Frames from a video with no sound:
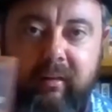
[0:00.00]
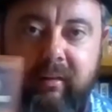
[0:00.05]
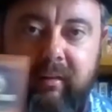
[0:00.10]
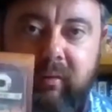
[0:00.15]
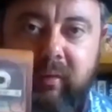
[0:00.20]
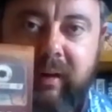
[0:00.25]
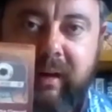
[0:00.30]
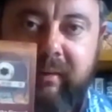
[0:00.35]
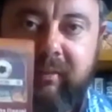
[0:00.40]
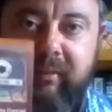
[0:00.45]

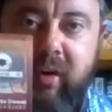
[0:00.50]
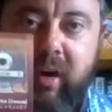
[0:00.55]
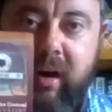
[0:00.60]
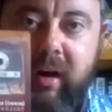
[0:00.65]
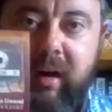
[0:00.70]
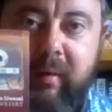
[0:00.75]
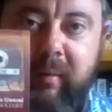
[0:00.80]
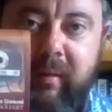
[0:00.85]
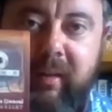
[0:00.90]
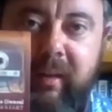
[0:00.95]
Well, I've
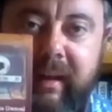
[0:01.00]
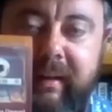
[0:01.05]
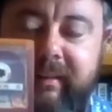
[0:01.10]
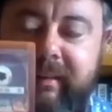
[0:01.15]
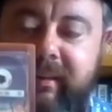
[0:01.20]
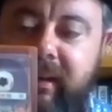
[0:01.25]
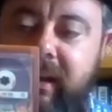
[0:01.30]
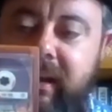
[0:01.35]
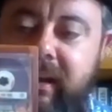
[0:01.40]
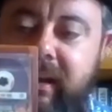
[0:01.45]
got
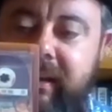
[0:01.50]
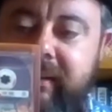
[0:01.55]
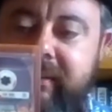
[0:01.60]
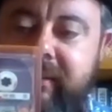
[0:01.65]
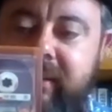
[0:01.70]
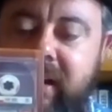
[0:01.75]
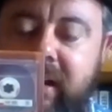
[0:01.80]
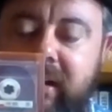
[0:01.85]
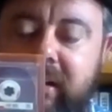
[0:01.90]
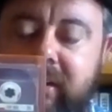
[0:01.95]
it's
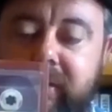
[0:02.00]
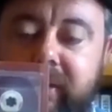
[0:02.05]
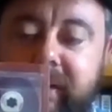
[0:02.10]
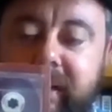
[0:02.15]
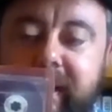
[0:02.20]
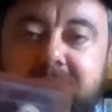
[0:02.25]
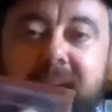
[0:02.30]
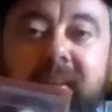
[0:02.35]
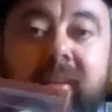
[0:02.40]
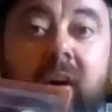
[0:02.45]
called
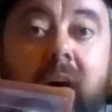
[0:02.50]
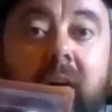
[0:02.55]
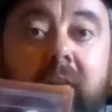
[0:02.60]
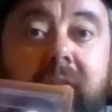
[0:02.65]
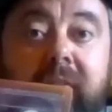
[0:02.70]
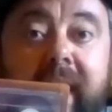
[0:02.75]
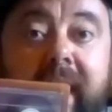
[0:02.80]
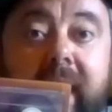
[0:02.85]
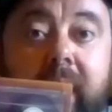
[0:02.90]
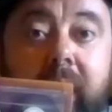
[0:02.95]
Indoor
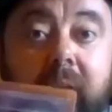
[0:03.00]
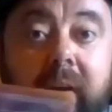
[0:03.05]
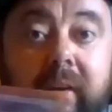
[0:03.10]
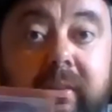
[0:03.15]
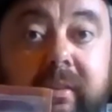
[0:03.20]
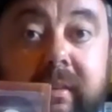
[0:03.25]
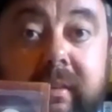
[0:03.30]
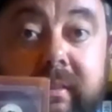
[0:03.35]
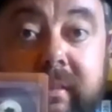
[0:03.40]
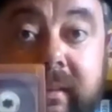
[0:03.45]

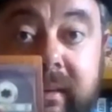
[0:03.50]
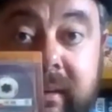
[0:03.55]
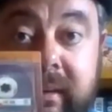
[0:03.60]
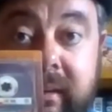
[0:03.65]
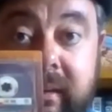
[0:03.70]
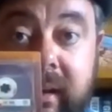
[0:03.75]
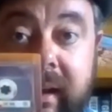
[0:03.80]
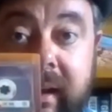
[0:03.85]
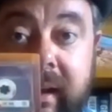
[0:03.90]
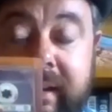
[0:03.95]
Fireworks. Is
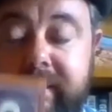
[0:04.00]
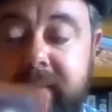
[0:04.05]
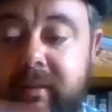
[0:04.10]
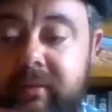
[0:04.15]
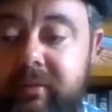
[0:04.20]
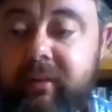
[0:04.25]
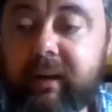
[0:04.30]
the latest